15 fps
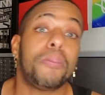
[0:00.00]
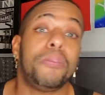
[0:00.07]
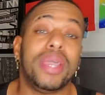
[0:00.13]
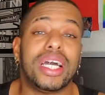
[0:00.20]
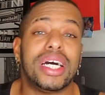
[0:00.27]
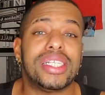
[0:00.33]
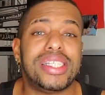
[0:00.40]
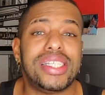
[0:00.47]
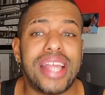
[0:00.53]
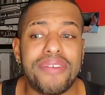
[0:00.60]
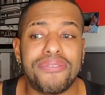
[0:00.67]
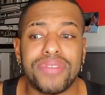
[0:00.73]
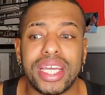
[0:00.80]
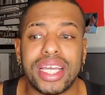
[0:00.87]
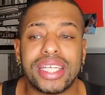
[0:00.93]
because
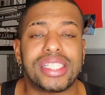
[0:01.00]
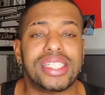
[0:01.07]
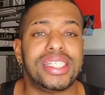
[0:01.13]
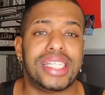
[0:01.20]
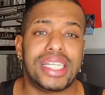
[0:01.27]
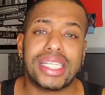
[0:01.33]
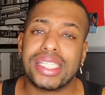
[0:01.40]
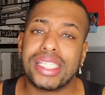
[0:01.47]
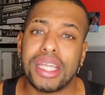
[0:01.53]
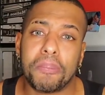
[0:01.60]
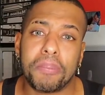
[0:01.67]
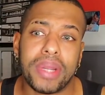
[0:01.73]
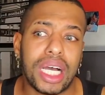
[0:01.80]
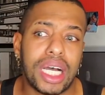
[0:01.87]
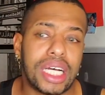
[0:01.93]
netflix disney
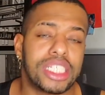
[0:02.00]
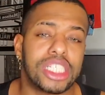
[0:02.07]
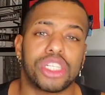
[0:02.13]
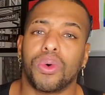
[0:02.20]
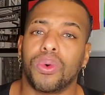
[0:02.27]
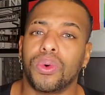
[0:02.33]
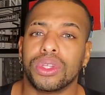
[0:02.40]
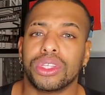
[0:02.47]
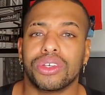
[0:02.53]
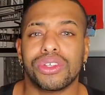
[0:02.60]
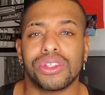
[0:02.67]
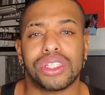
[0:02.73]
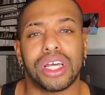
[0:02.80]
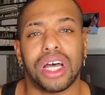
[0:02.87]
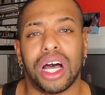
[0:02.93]
plus all
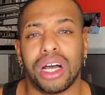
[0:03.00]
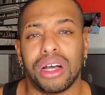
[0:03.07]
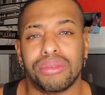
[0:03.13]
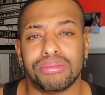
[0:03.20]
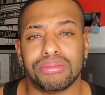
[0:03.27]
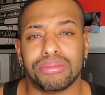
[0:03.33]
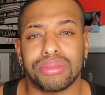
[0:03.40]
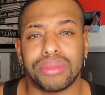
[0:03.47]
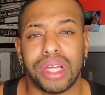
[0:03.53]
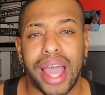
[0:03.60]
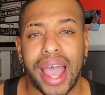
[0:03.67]
those um,